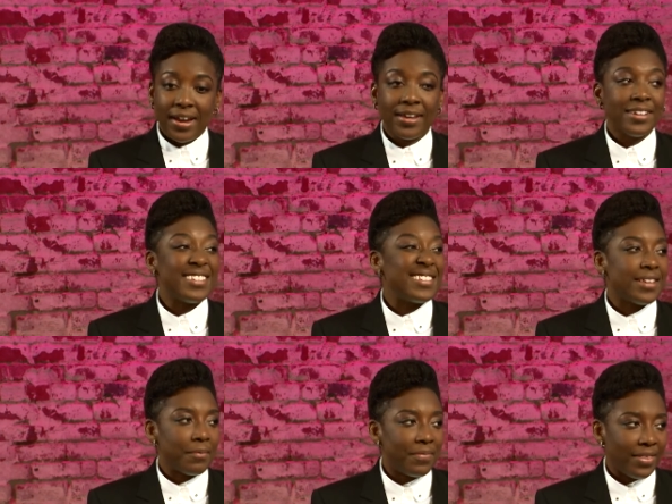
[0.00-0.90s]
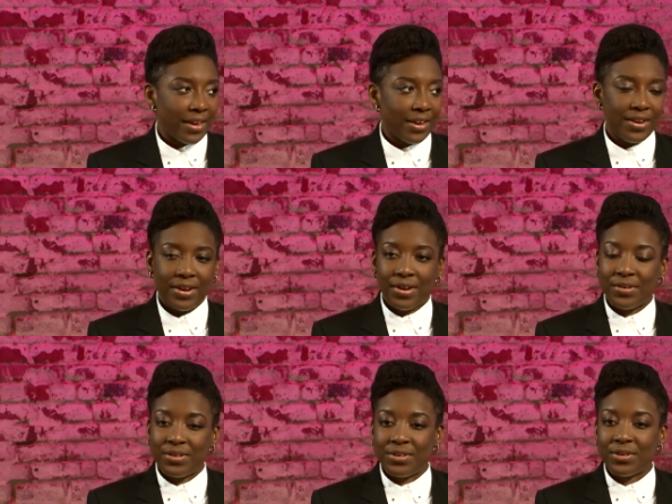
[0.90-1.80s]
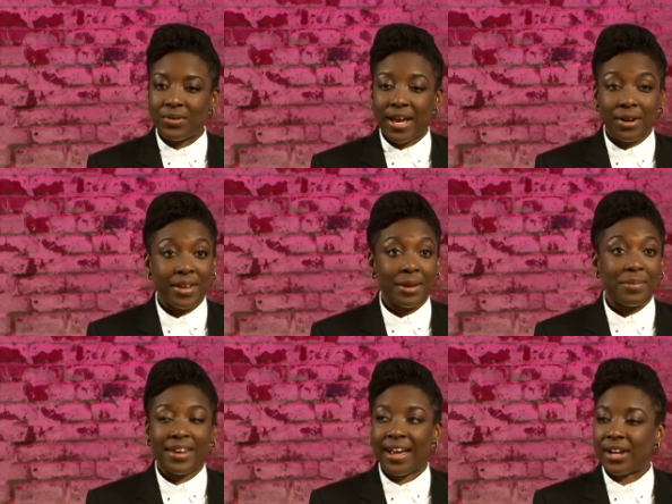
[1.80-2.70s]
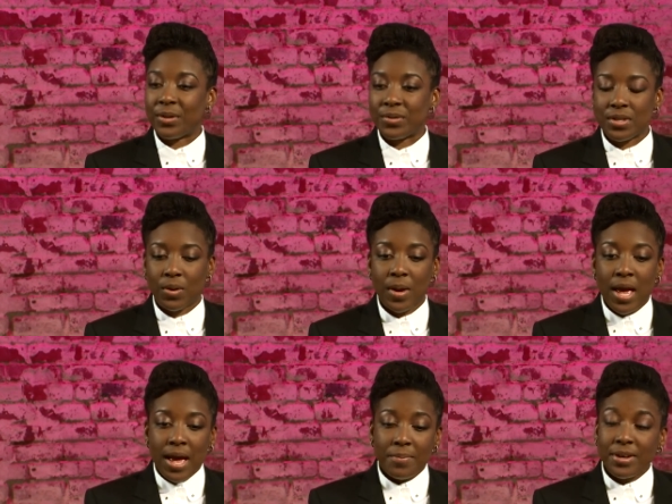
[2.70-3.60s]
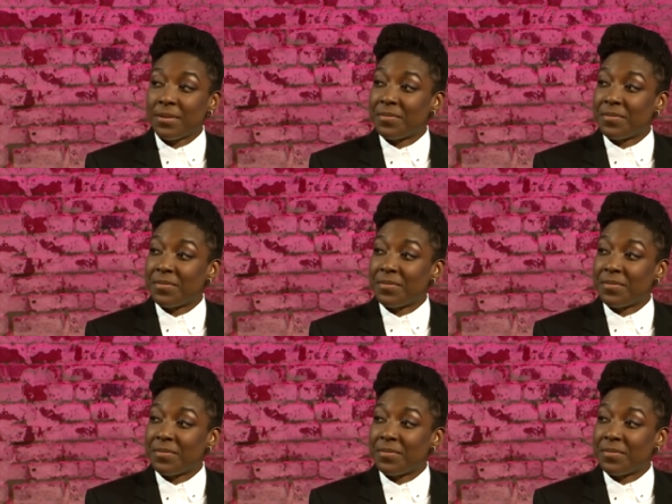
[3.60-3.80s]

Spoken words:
needed something, to do. I don't like being idle. So I picked up